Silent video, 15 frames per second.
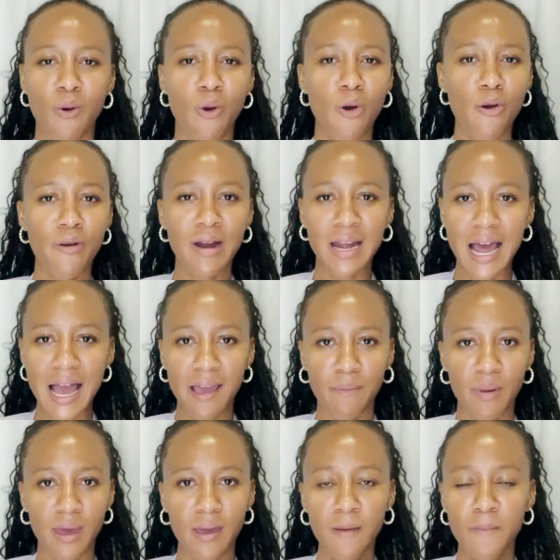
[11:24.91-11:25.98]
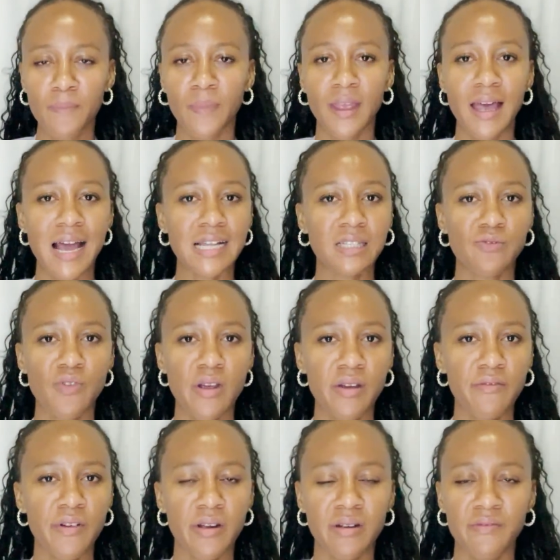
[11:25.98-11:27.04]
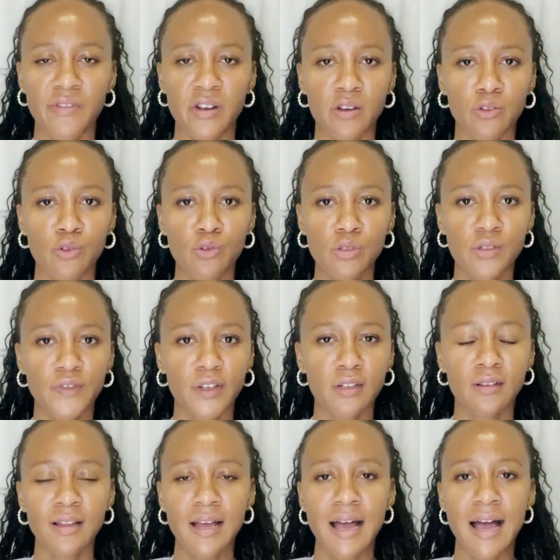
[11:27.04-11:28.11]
or an IB. It's very, very, very useful.